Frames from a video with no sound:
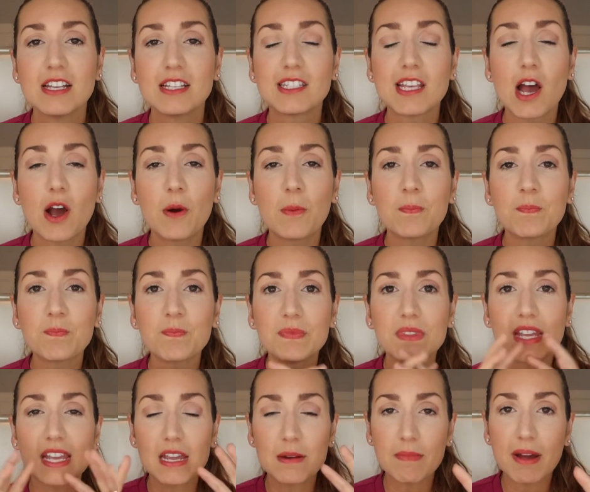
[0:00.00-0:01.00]
So
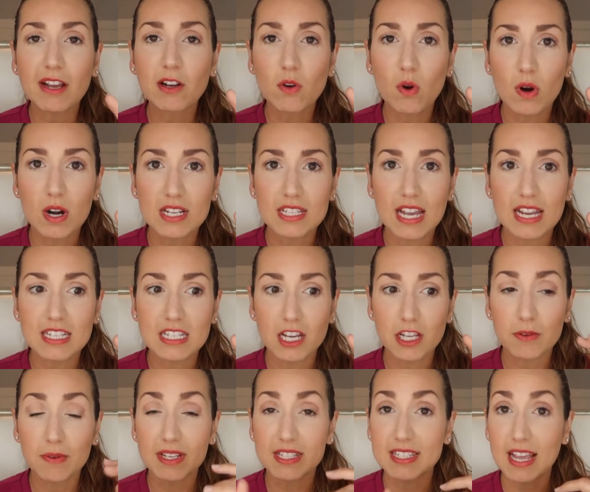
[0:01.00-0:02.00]
in my course, I
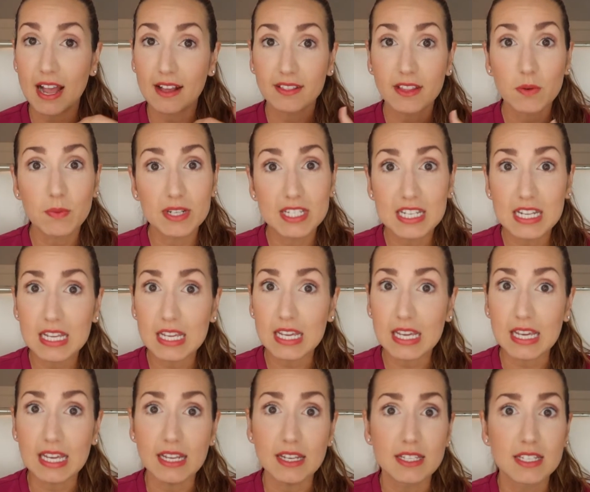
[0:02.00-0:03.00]
tell you exactly what to
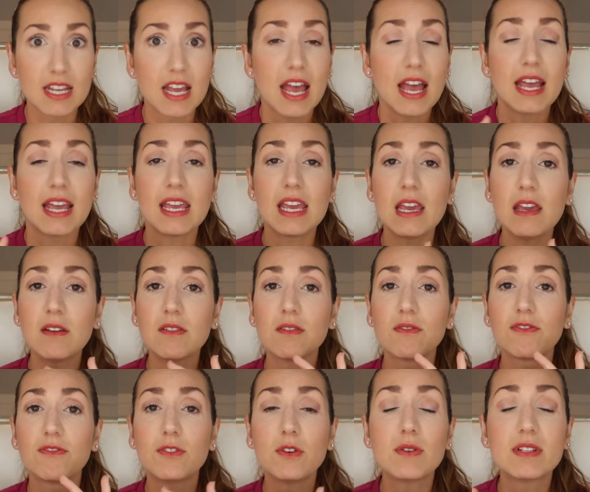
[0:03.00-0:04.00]
eat.
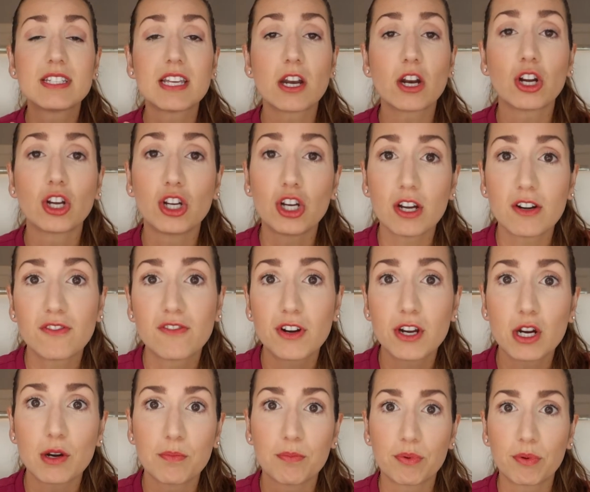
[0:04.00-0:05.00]
Eat foods that are good for
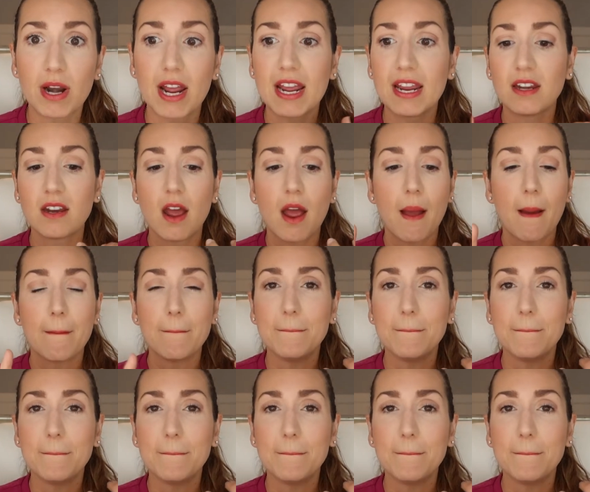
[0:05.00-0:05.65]
your brain.